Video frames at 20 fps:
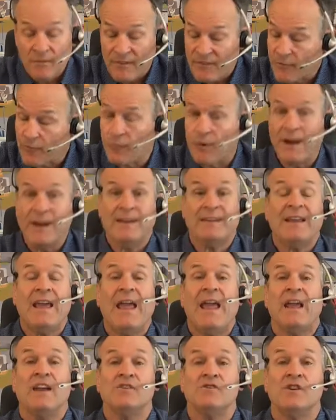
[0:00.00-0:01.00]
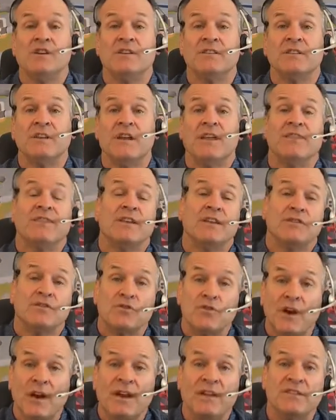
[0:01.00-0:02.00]
freight agent that
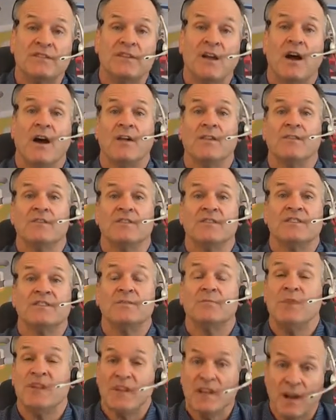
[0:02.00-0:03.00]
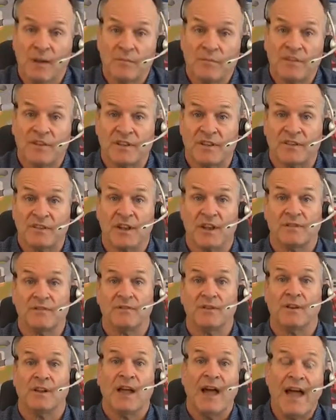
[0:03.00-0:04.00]
trains others to become
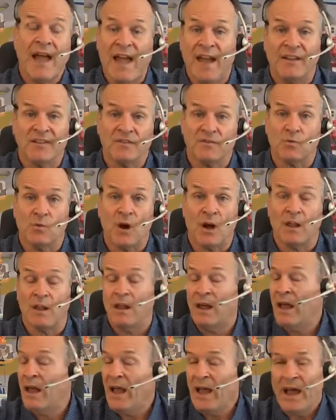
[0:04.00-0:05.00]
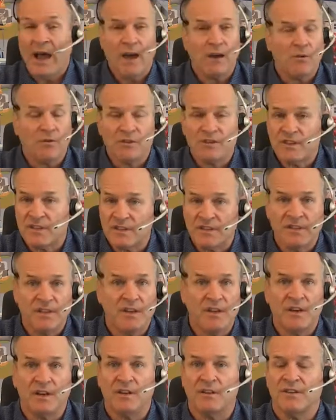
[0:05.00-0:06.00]
successful as well. I don't just
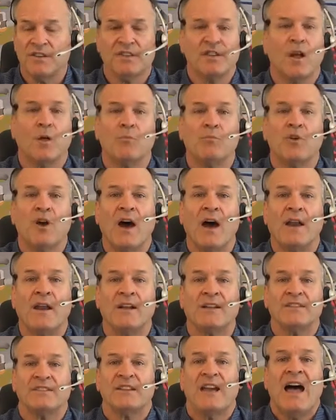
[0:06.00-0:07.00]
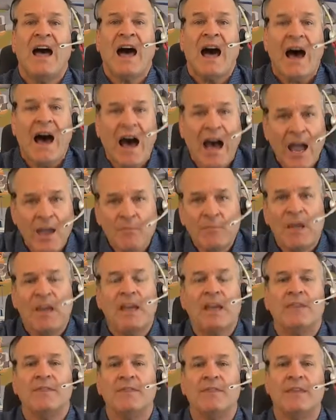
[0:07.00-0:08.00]
sit here, sell products. I'm
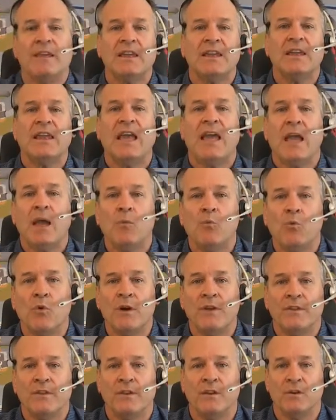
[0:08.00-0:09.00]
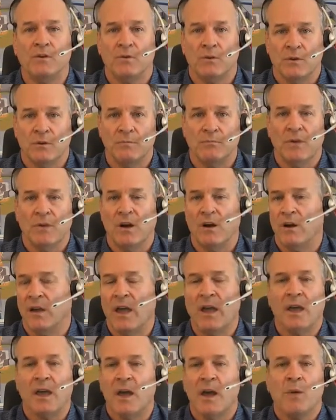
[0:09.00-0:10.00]
in the game with you.
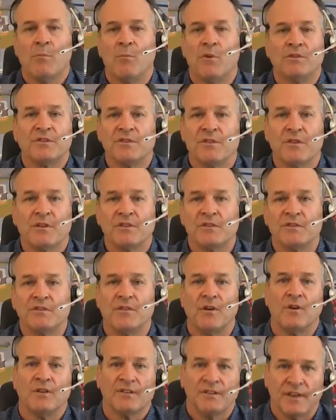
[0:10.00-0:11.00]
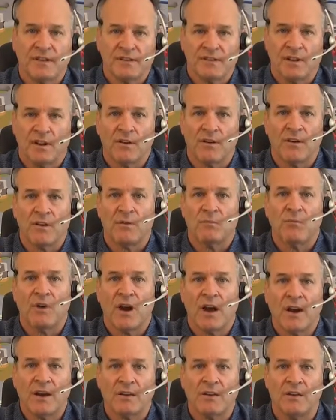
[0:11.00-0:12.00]
Okay? Most of those folks, they sell you their
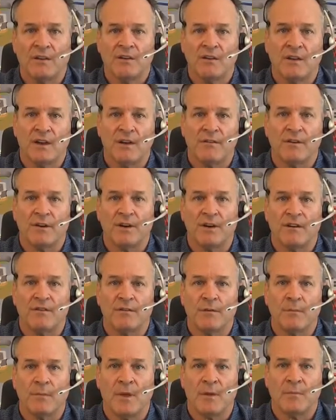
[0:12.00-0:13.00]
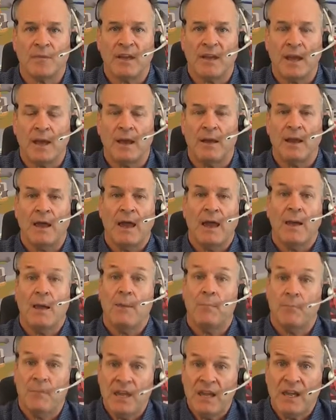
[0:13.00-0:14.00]
product and you never hear from them again.
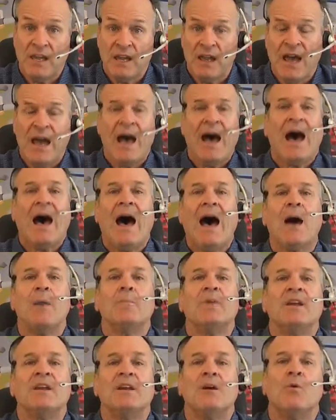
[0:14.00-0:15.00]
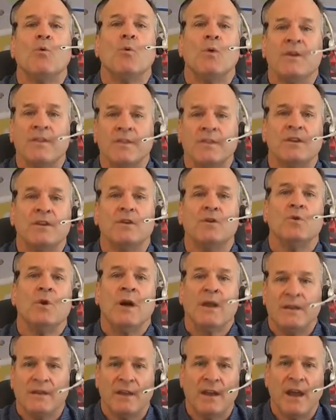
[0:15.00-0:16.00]
Me, I'm in it with you
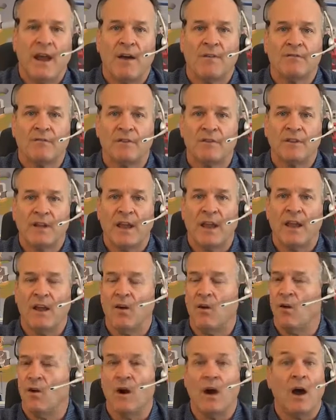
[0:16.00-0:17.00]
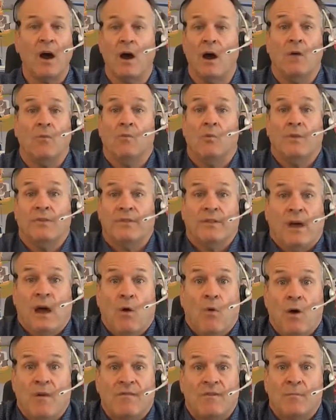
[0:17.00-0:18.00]
day after day or ho with
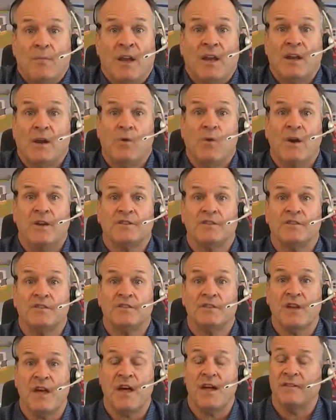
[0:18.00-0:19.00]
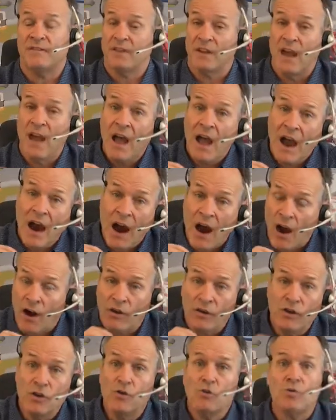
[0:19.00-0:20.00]
however many questions you ask. Are
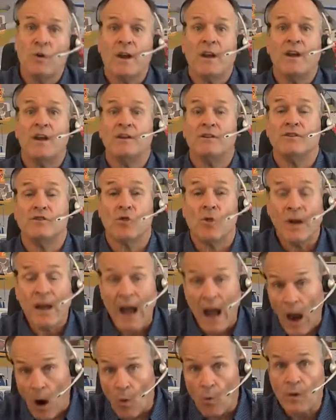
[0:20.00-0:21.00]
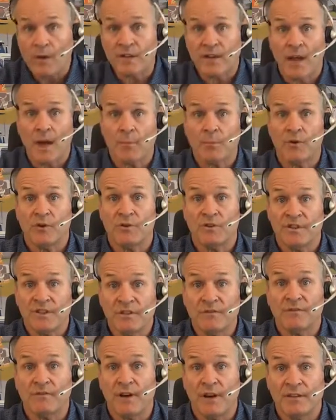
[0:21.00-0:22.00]
you ready to join our top
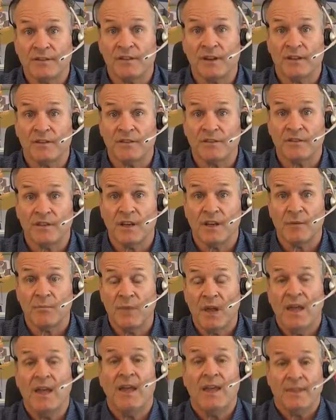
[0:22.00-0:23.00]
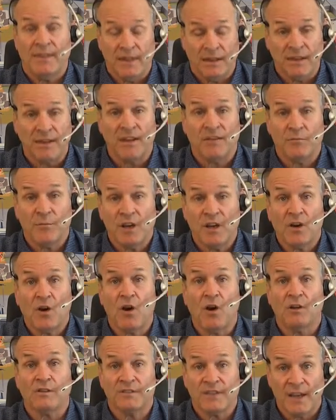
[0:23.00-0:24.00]
producing freight sales team? Then give me a
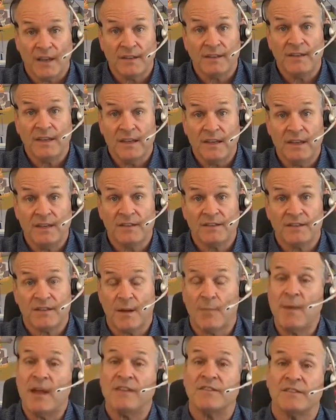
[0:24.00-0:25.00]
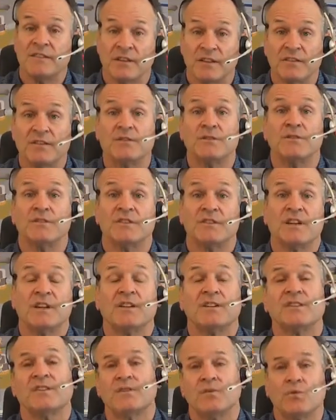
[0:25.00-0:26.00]
call, Ted Keyes. I'm at
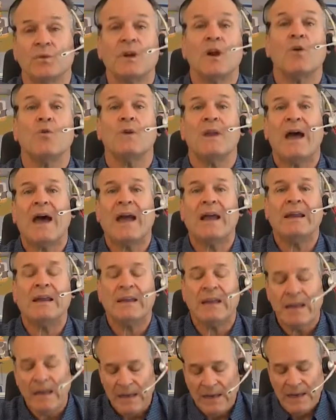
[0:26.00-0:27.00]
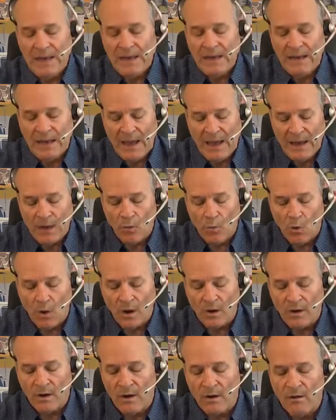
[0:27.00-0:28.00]
626 309
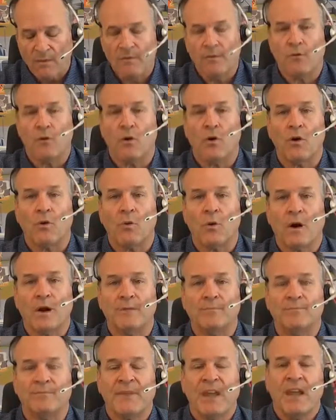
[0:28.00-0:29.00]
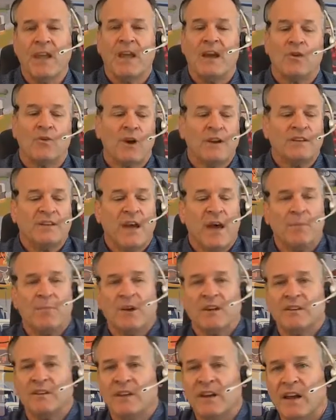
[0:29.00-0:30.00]
91 401. Great
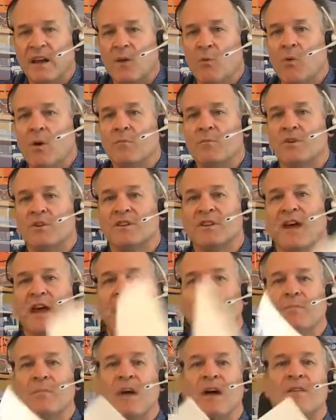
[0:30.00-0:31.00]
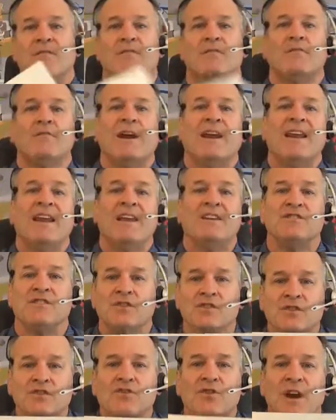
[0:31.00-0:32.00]
topic today. One more time freight
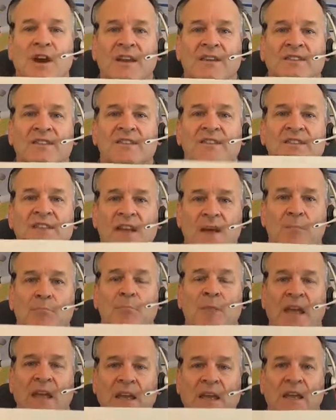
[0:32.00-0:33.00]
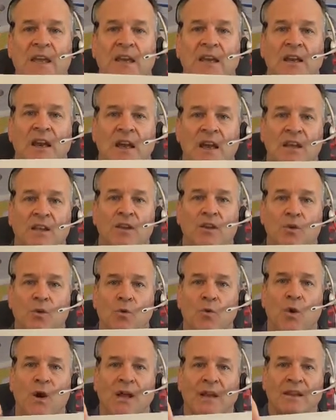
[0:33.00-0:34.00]
agent traits making
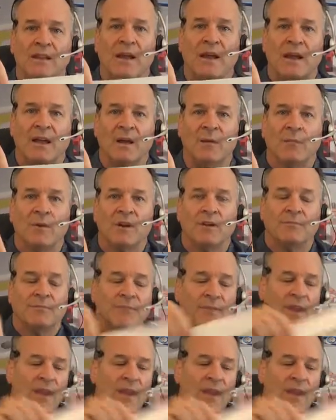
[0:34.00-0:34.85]
you likable.